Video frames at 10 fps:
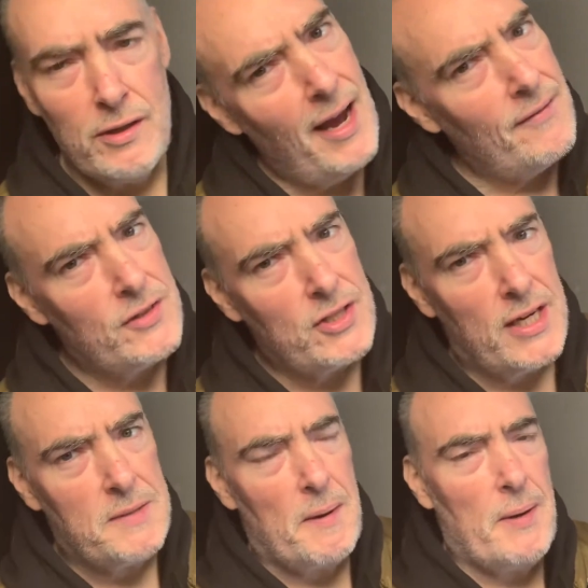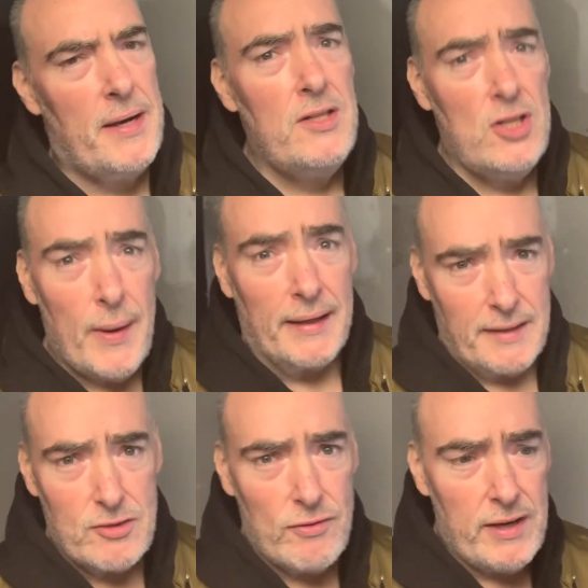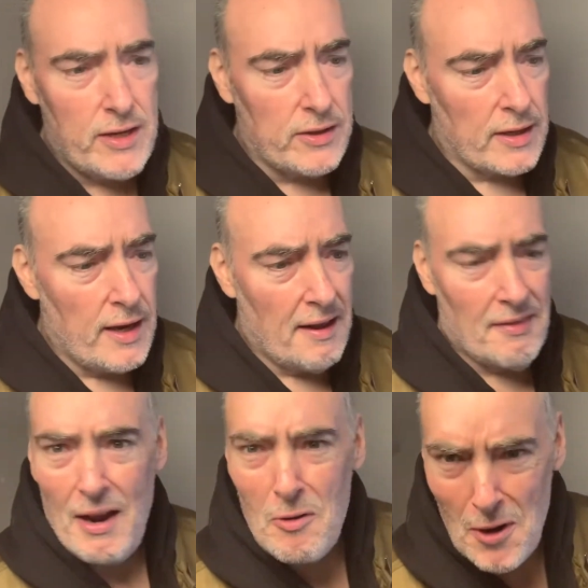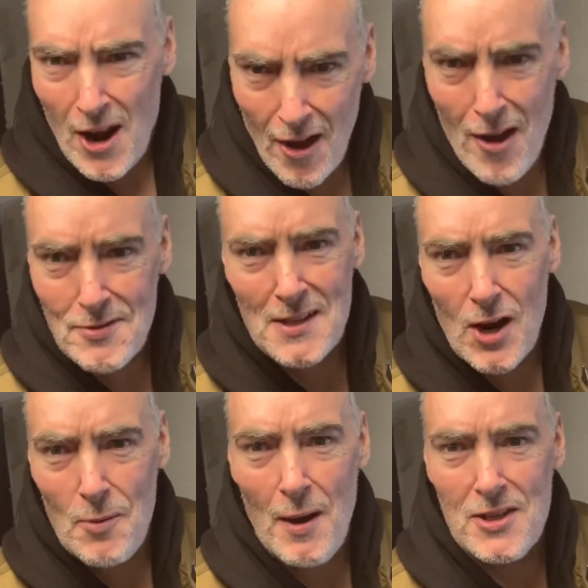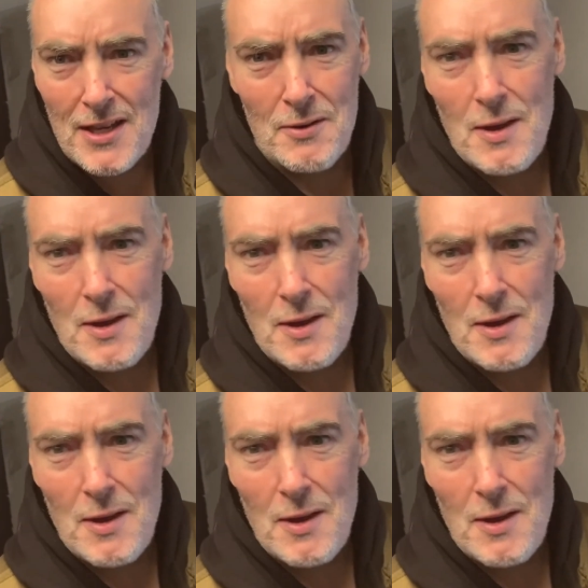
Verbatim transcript: I haven't changed my mind. Do it, it's really good. They all laugh so much.